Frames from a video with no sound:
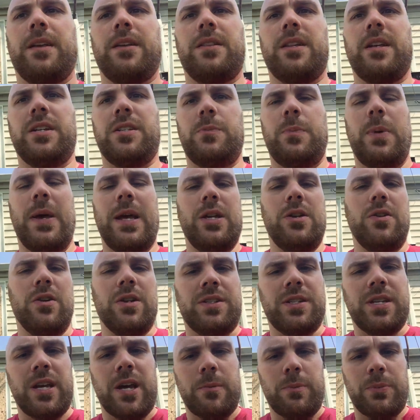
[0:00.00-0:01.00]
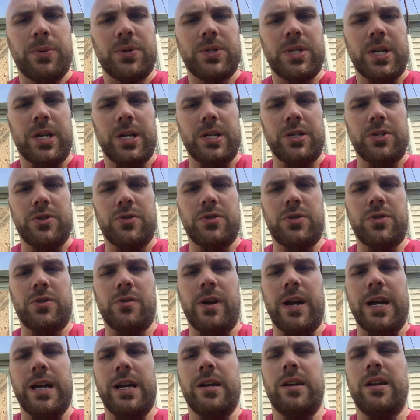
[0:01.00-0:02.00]
that's paying you a 10% interest
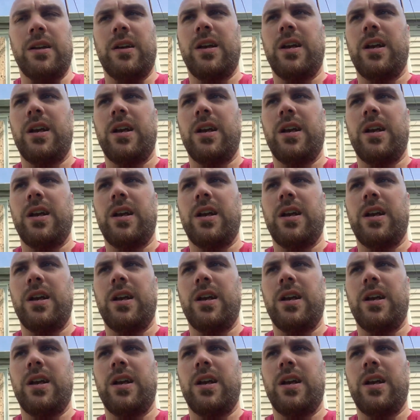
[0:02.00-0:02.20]
rate.